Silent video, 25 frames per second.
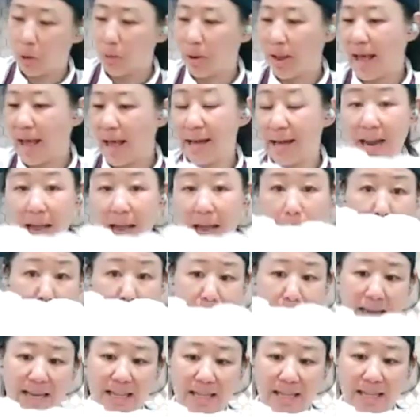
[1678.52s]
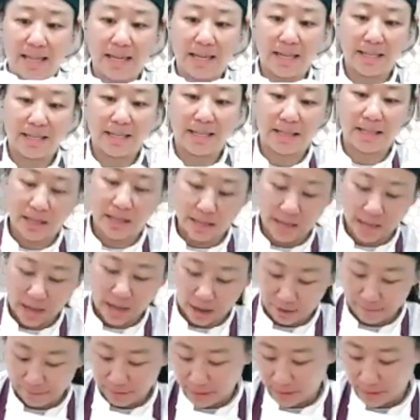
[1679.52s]
go ahead and bake this in the
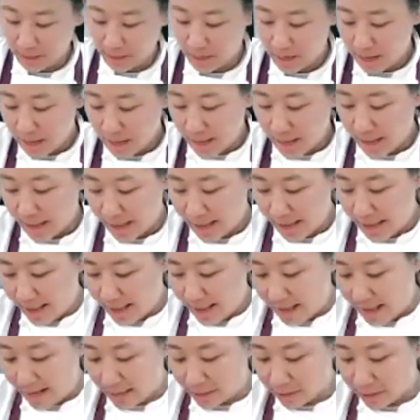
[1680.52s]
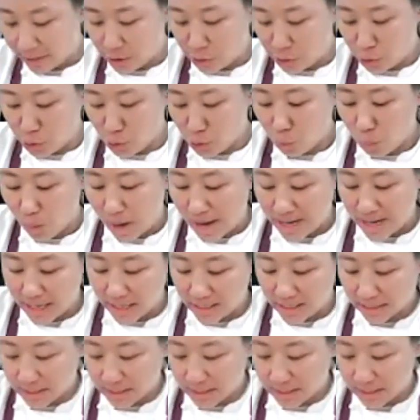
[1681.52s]
oven, and you wait